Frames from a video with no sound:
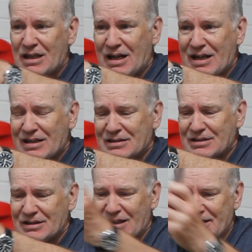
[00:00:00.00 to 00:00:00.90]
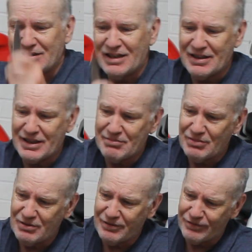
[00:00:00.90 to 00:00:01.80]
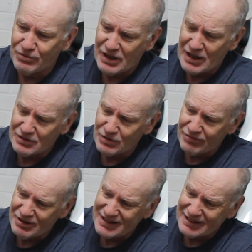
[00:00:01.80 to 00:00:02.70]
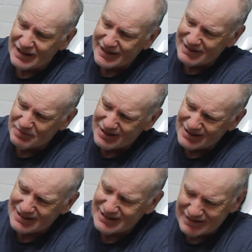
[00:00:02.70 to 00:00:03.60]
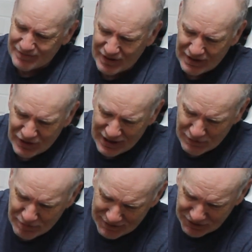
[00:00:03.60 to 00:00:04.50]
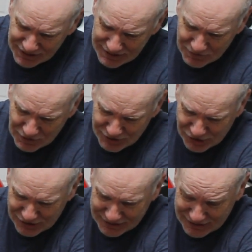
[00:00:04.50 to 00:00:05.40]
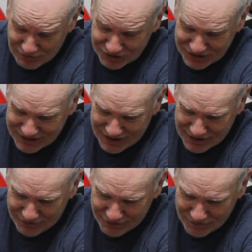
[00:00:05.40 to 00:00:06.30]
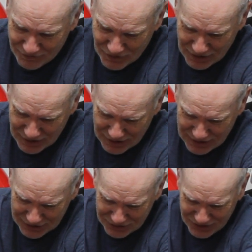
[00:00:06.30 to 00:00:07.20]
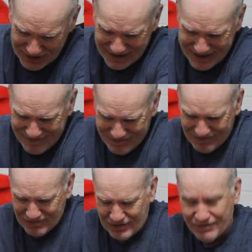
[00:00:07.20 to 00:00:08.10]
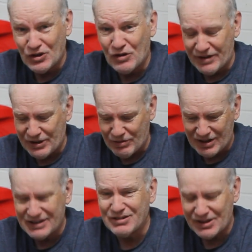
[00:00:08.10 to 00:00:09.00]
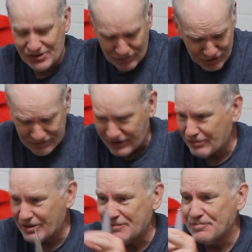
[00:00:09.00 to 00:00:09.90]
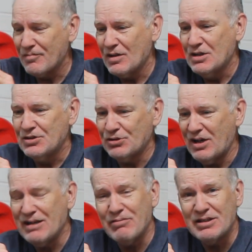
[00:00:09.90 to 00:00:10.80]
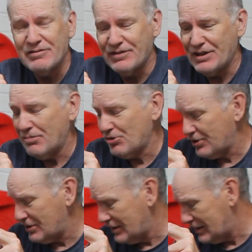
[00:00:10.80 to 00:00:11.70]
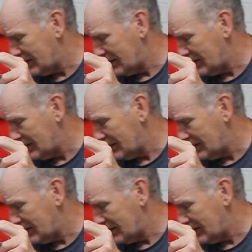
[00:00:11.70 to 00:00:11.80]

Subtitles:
And I didn't like them, and one reason I didn't like it is because if you have a baffle in it, which I wanted to have, I don't think they flow very well, they don't actually work very well. So I went for the option